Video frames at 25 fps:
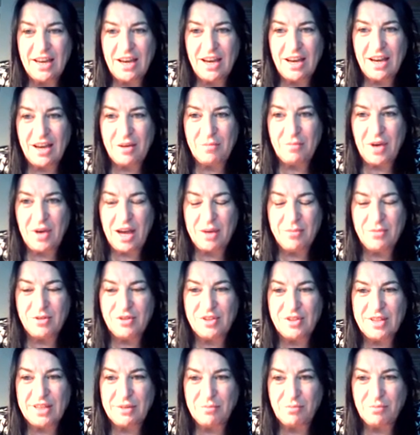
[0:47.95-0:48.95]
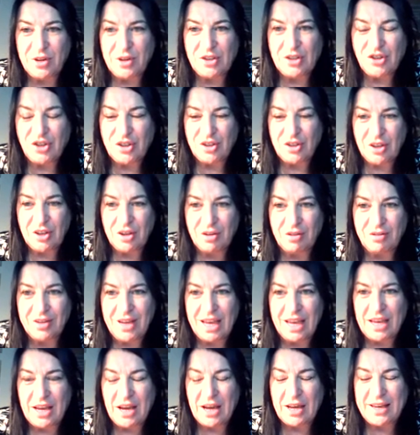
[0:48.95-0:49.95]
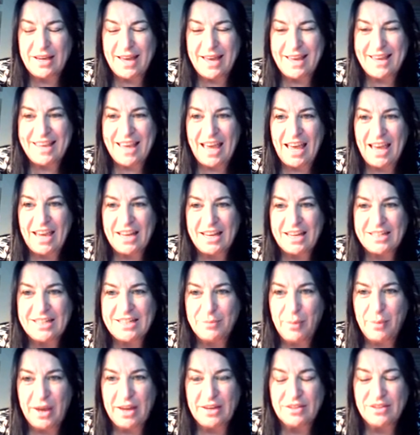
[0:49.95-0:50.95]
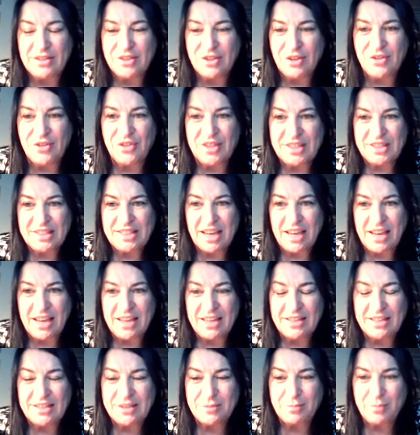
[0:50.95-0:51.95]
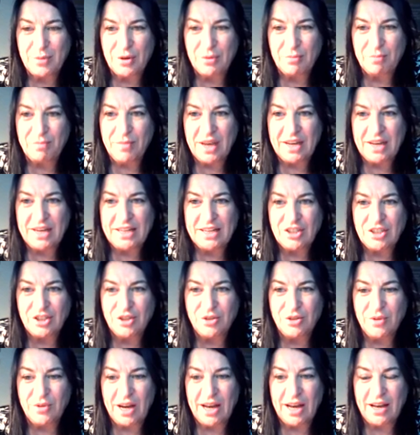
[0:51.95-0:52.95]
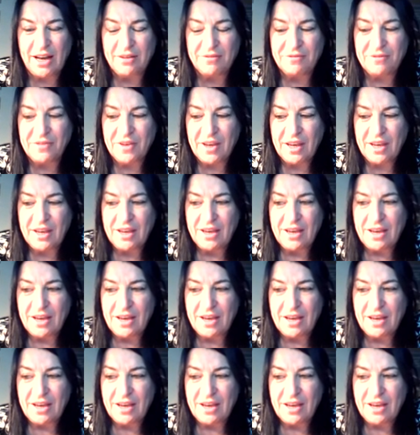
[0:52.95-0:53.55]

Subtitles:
I'm under the impression that, again, it depends on the site, but many do have